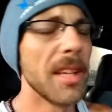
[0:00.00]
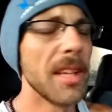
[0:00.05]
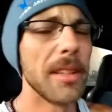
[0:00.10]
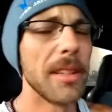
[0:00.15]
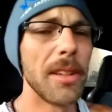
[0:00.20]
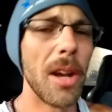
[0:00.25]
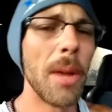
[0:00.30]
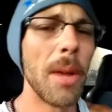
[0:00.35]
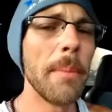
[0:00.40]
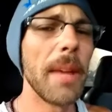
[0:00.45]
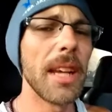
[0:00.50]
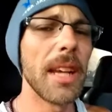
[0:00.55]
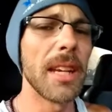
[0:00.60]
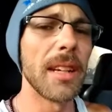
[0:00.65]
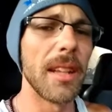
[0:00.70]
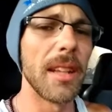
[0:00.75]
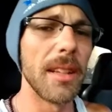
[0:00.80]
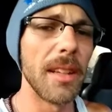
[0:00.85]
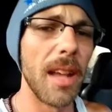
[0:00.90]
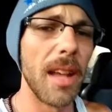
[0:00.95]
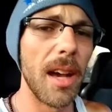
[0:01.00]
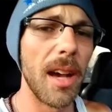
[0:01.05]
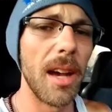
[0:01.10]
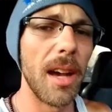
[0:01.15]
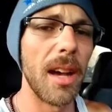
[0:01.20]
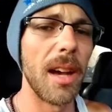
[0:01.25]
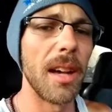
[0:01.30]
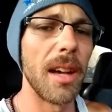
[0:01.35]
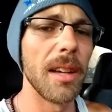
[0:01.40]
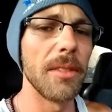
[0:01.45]
y'all making a
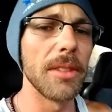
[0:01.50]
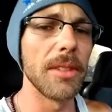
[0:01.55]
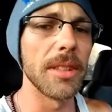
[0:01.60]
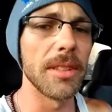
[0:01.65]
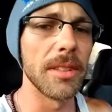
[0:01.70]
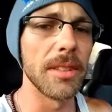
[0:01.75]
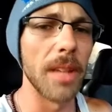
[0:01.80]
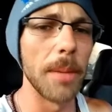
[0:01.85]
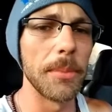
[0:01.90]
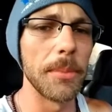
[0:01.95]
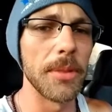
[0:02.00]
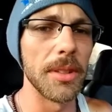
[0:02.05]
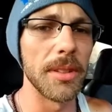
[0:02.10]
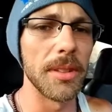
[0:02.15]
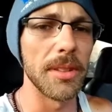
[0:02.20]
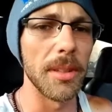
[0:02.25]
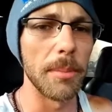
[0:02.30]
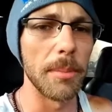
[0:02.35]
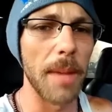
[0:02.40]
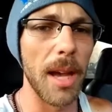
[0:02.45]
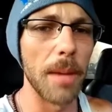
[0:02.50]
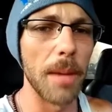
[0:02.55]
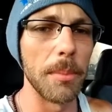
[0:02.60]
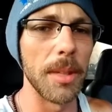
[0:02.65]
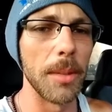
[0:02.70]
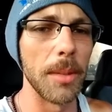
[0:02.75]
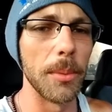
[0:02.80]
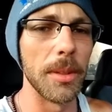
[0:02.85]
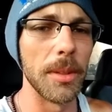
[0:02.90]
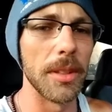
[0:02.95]
lot of assumptions about
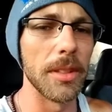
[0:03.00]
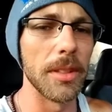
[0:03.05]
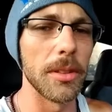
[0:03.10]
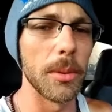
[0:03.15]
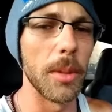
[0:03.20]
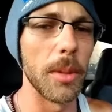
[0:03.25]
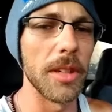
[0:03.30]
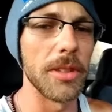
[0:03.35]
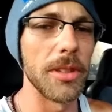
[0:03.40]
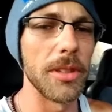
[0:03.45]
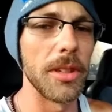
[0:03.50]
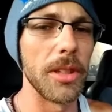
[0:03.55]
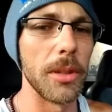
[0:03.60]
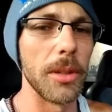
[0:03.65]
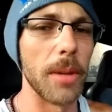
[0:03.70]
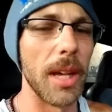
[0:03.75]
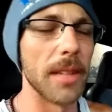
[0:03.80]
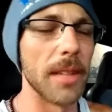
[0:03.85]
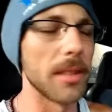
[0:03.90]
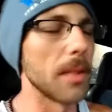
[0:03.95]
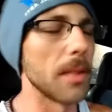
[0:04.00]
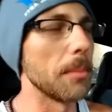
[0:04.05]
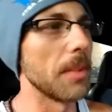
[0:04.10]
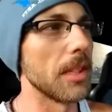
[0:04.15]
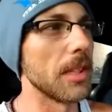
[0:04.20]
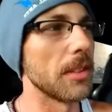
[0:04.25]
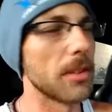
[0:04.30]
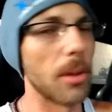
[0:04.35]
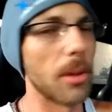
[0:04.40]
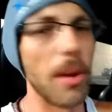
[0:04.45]
me with this question you asking
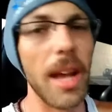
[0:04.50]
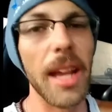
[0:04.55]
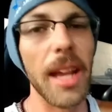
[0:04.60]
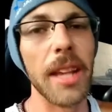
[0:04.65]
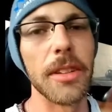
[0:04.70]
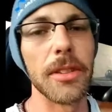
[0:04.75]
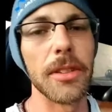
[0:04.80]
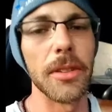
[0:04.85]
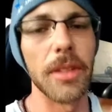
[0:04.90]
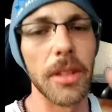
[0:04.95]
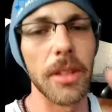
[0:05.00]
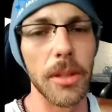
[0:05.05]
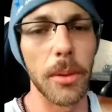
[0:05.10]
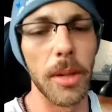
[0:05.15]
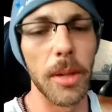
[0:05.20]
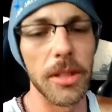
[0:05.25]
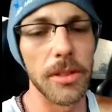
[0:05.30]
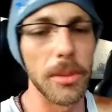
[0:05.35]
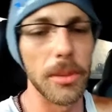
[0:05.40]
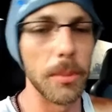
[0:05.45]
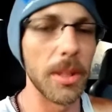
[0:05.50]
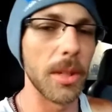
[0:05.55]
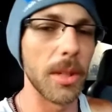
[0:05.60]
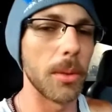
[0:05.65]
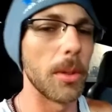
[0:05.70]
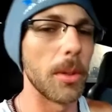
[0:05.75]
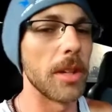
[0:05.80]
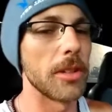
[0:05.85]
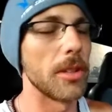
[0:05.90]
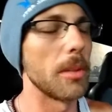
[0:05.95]
me. So I answered their question with a
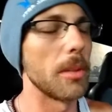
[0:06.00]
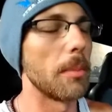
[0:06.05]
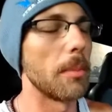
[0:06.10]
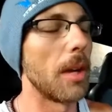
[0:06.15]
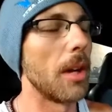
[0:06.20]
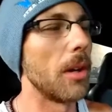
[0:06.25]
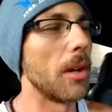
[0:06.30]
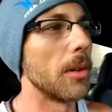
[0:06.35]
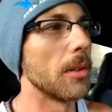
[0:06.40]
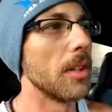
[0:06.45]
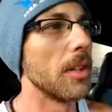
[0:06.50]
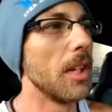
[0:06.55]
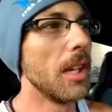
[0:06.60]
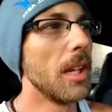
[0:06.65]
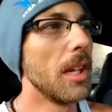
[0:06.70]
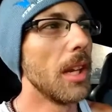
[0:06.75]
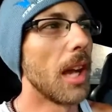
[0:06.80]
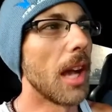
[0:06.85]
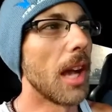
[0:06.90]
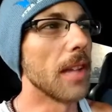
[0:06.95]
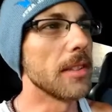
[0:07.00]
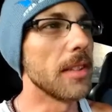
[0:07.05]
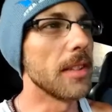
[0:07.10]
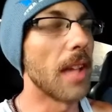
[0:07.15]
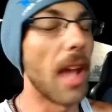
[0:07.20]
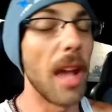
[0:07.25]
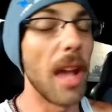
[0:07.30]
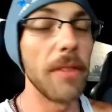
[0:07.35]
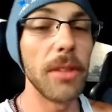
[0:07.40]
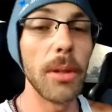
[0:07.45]
question of my own. I said,
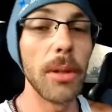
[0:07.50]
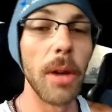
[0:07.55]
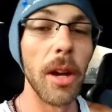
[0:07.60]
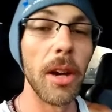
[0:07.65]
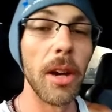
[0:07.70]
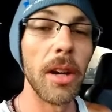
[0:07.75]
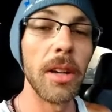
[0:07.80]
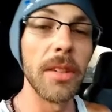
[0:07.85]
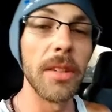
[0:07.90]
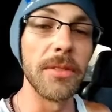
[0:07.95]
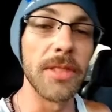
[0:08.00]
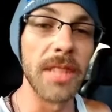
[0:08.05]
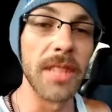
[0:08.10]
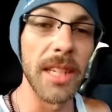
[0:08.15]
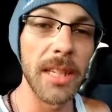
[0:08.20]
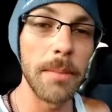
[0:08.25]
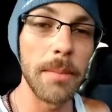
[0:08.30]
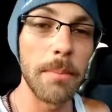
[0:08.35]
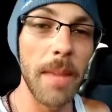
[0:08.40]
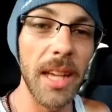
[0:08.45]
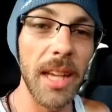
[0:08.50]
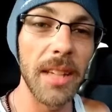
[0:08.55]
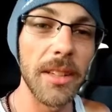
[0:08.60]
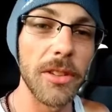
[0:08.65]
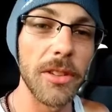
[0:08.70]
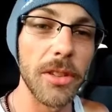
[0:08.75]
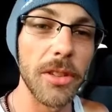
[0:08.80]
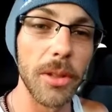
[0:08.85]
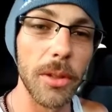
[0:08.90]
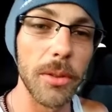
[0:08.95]
have you heard of teammate
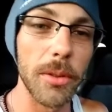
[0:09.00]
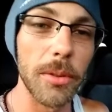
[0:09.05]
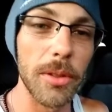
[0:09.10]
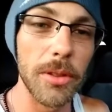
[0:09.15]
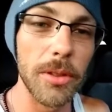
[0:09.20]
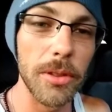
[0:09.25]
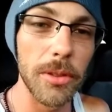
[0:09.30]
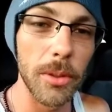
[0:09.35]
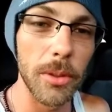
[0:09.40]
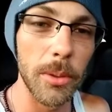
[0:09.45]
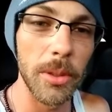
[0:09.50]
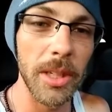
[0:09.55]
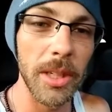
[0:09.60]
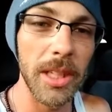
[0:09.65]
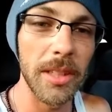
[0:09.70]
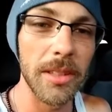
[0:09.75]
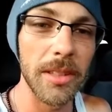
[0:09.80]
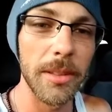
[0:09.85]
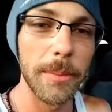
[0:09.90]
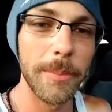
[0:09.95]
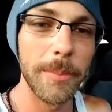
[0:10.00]
children's stories?